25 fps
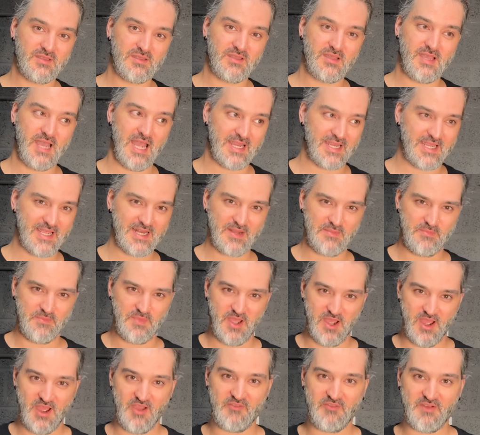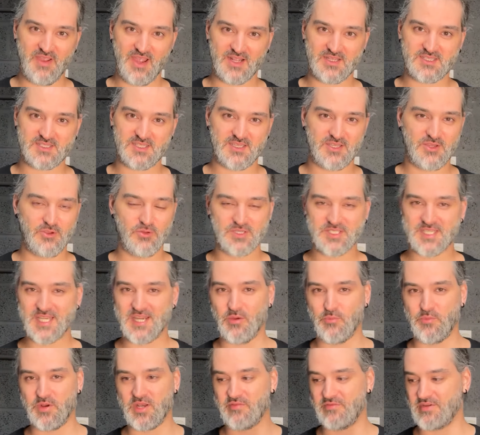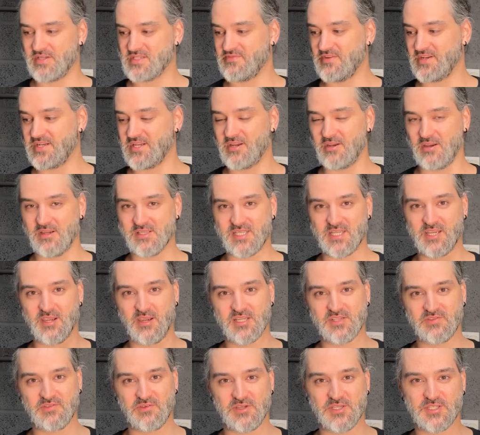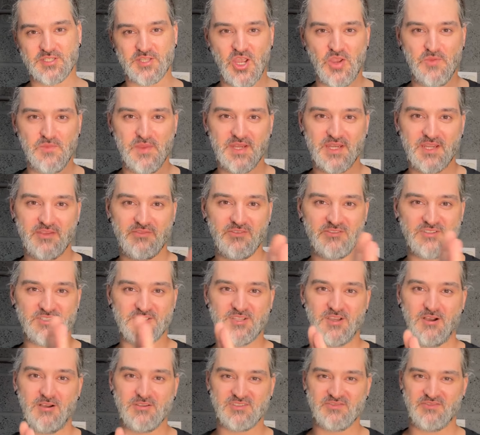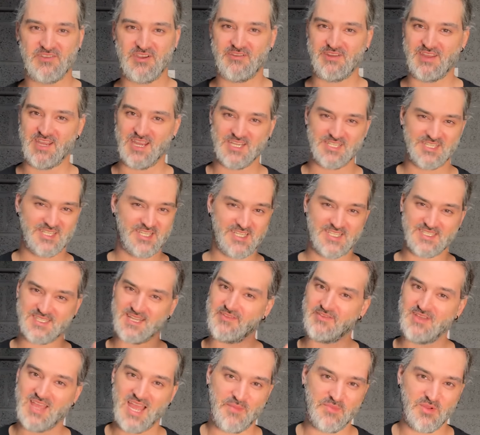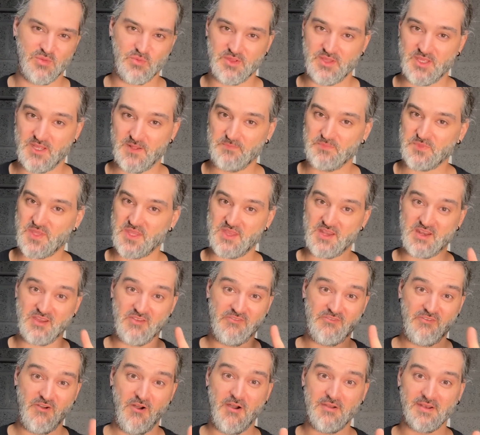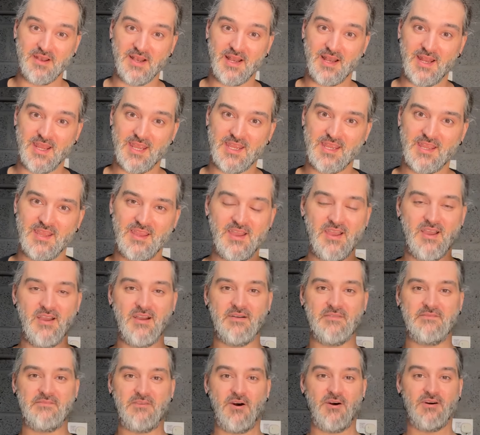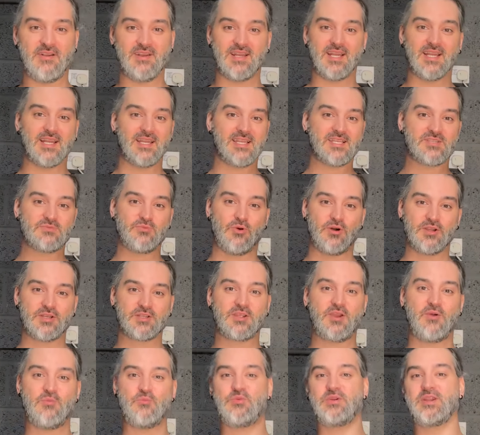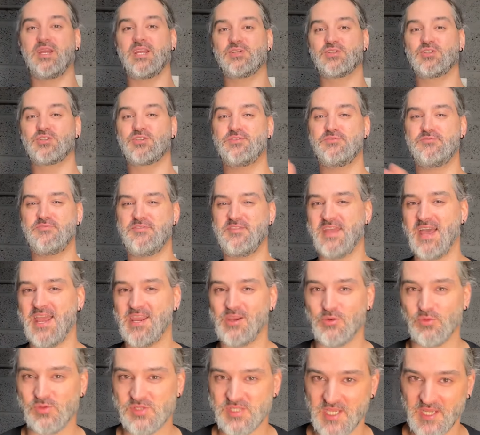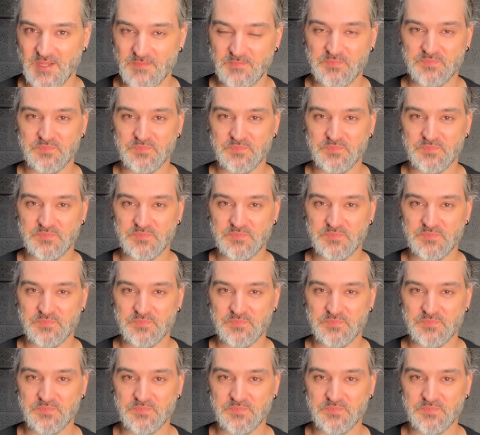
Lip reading: and get it perfect. You'll see on one of his videos, he goes through so many different styles and variations. He's never happy with it. And then he finally, this one company just nails it.